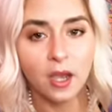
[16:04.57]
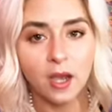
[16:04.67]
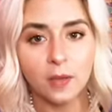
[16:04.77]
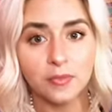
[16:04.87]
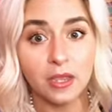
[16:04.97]

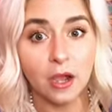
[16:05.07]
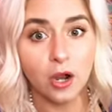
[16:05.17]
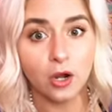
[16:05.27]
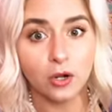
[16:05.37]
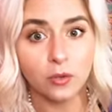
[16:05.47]
Um, they
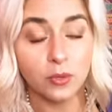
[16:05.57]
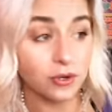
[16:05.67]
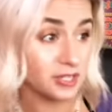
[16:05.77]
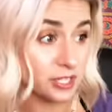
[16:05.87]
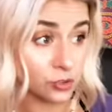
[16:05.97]
are, we
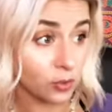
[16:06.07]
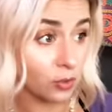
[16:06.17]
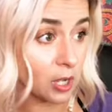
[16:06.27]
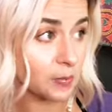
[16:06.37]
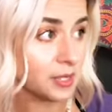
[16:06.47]
are an essential
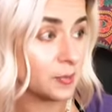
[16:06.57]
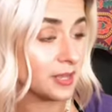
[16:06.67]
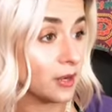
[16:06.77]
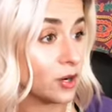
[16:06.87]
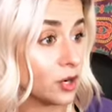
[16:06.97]
oil company,
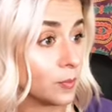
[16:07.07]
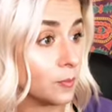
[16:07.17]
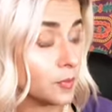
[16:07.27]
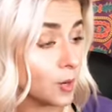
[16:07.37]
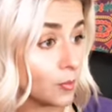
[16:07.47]
but they are our
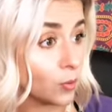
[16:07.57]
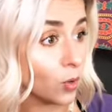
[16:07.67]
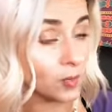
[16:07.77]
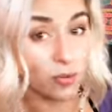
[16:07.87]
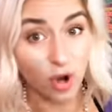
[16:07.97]
number
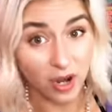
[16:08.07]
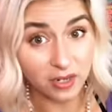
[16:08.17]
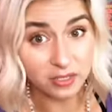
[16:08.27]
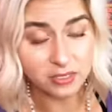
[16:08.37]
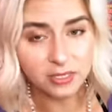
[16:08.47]
one
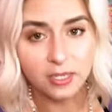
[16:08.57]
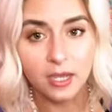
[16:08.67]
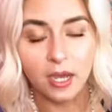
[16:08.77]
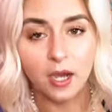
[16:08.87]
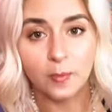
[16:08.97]
product.
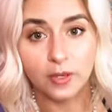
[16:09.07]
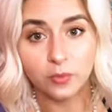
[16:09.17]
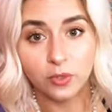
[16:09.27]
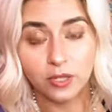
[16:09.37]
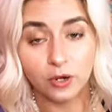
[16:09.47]
Um,
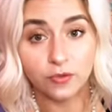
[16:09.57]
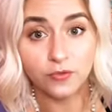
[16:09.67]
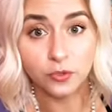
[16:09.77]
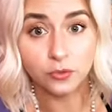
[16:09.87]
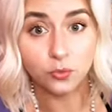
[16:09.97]
we, they are
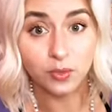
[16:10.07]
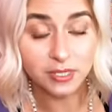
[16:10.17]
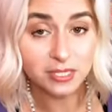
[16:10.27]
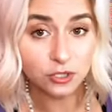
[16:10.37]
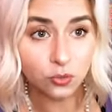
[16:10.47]
infused with
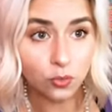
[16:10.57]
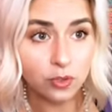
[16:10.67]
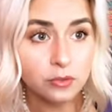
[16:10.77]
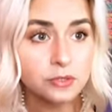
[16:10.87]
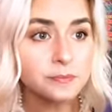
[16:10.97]
essential
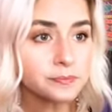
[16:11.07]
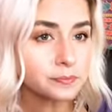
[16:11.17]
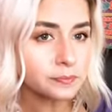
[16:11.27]
oils.